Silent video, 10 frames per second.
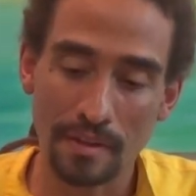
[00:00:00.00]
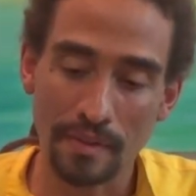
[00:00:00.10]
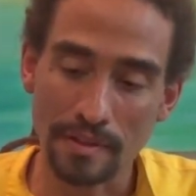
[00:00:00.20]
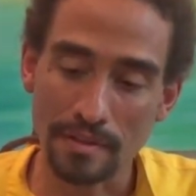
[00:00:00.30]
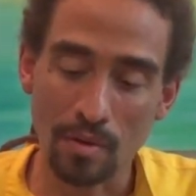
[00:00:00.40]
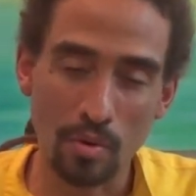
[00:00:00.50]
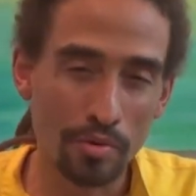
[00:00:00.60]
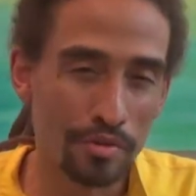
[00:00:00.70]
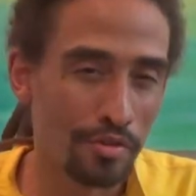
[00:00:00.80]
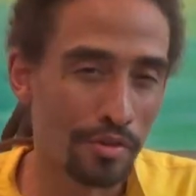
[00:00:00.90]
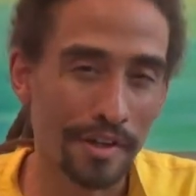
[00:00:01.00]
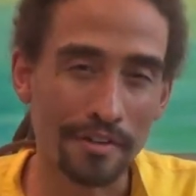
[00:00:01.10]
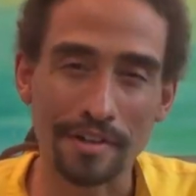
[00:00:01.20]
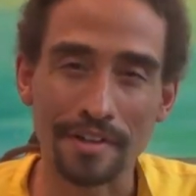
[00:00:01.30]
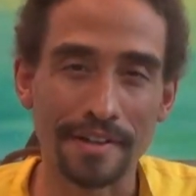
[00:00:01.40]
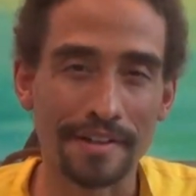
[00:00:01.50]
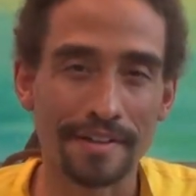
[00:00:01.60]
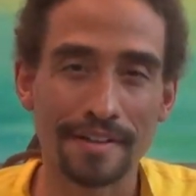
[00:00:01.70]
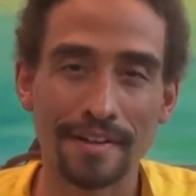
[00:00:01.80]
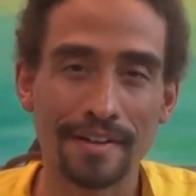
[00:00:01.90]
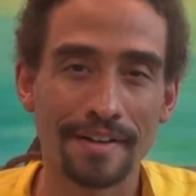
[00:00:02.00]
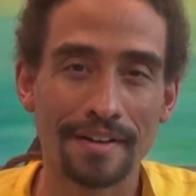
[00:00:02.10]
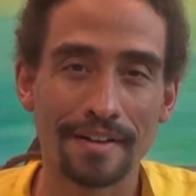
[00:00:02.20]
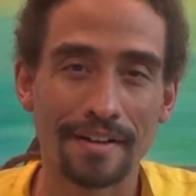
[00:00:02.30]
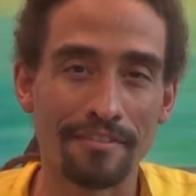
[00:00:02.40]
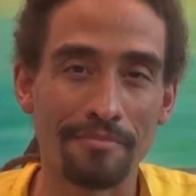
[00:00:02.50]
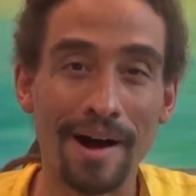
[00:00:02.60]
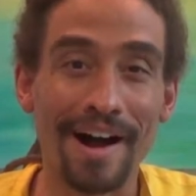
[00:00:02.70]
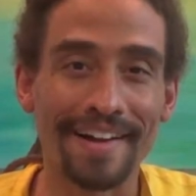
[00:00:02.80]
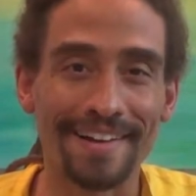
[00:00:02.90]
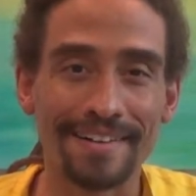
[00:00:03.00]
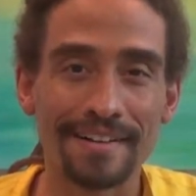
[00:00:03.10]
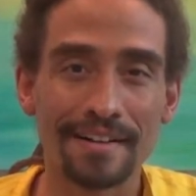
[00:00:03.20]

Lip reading: that's the whole trick, really, of Maya,